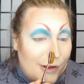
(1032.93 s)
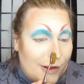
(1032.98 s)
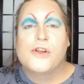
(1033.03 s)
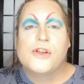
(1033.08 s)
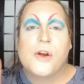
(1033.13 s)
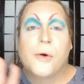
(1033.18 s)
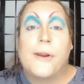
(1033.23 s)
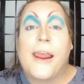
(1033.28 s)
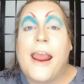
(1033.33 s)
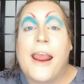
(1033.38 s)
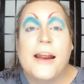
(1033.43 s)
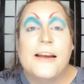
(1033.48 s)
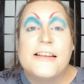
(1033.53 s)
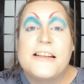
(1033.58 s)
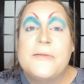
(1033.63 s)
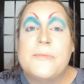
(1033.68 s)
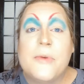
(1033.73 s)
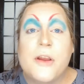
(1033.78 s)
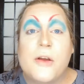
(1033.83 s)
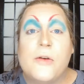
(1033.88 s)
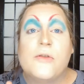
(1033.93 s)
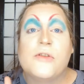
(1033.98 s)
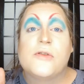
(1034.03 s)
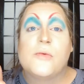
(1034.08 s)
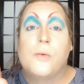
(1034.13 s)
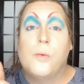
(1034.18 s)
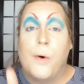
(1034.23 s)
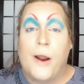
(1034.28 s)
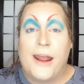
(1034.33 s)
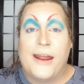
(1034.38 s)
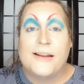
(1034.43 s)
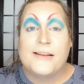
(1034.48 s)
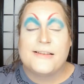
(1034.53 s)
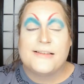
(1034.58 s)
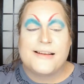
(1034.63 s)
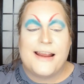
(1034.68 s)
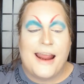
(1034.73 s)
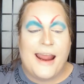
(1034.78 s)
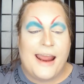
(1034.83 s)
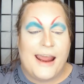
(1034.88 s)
So Candy Muse wins,